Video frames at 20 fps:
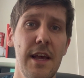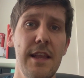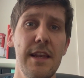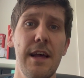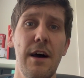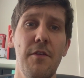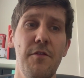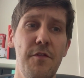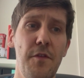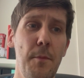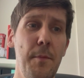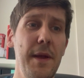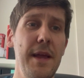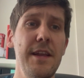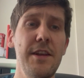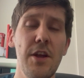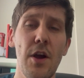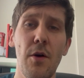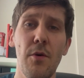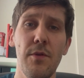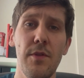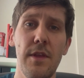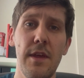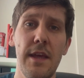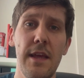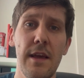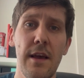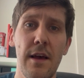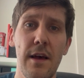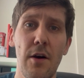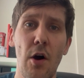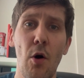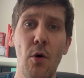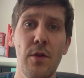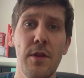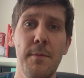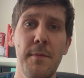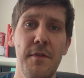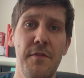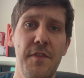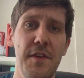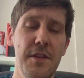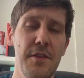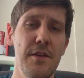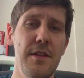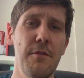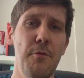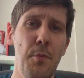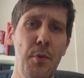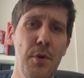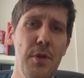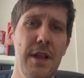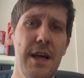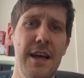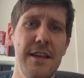Now, Fabinho, the holding midfielder at Liverpool,